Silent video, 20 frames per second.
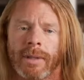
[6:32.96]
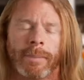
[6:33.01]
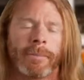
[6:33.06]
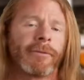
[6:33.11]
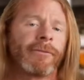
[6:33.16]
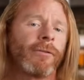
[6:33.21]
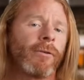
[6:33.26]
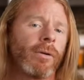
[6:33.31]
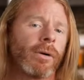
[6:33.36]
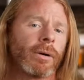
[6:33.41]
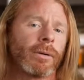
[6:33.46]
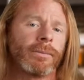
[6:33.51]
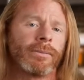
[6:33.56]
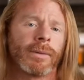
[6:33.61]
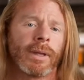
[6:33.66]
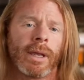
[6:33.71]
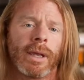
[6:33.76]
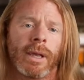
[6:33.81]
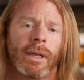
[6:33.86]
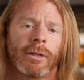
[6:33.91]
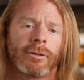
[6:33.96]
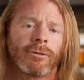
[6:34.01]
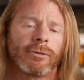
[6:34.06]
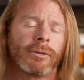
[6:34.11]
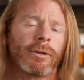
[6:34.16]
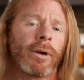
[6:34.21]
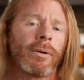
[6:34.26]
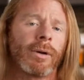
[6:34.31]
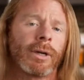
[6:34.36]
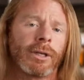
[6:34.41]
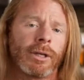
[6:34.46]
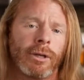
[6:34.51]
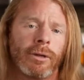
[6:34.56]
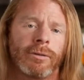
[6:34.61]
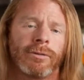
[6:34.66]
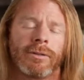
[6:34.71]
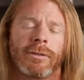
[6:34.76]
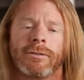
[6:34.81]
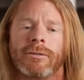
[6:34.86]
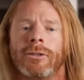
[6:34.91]
Number four. Trudeau
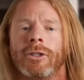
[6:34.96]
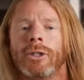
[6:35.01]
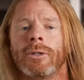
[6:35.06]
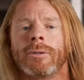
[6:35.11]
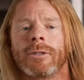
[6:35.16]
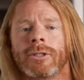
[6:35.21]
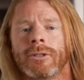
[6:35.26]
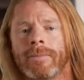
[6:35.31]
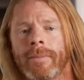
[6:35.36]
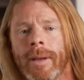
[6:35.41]
accuses Jewish